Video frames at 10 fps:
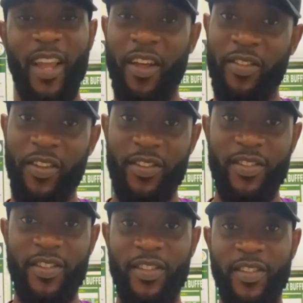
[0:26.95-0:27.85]
and
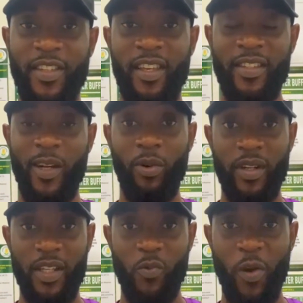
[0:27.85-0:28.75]
this is the Wellness